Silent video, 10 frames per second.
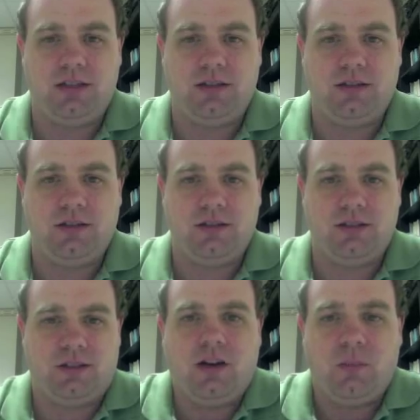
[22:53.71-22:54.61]
that
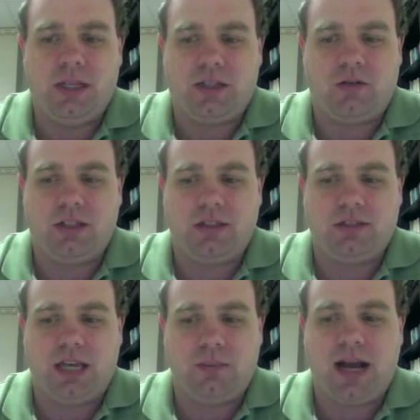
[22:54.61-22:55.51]
no,
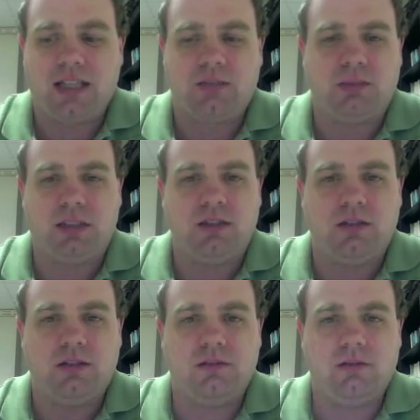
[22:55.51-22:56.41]
Bitcoin can't
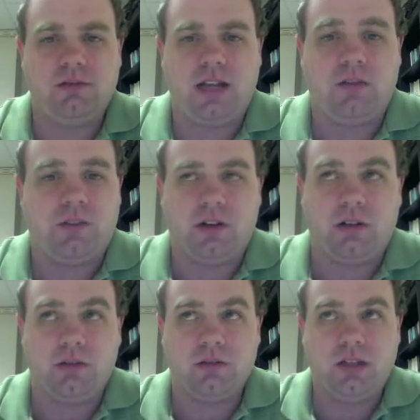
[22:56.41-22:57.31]
possibly
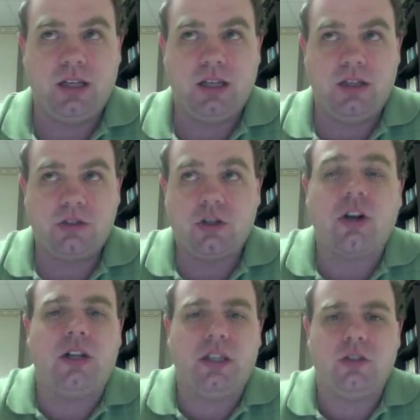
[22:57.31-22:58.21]
ever
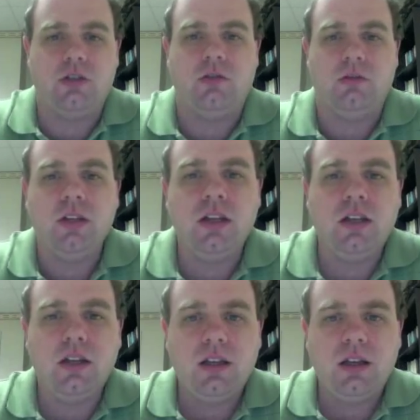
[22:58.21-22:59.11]
turn
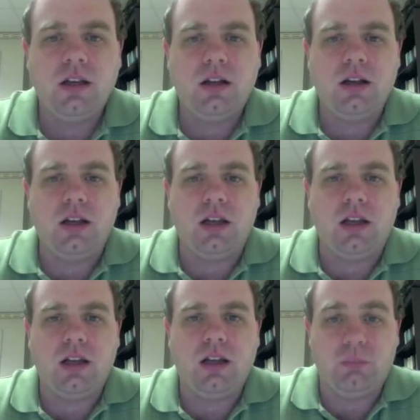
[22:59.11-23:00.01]
into
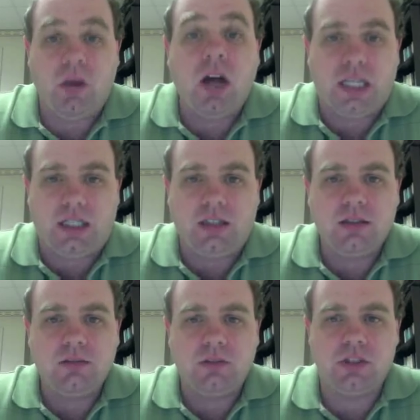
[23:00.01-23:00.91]

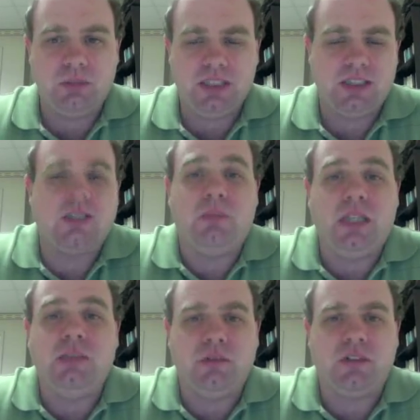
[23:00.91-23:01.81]
money, which
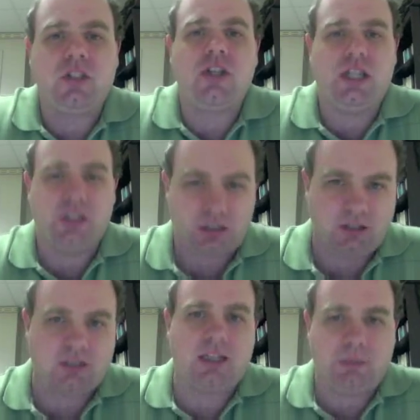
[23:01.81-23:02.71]
means it's a medium of
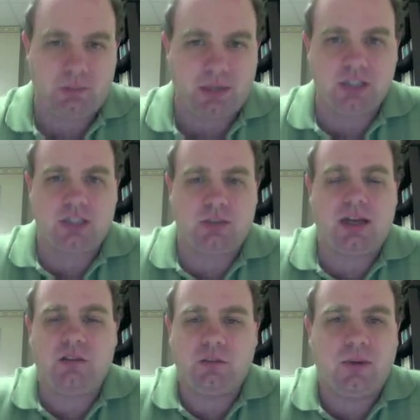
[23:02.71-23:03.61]
exchange that's accepted
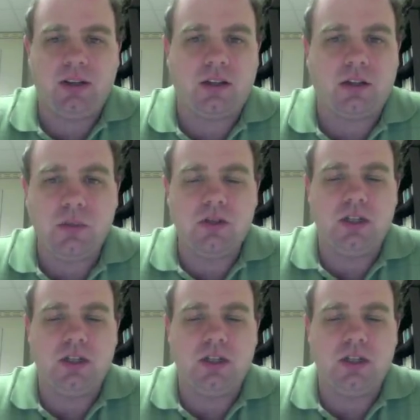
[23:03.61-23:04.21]
by just about everybody in the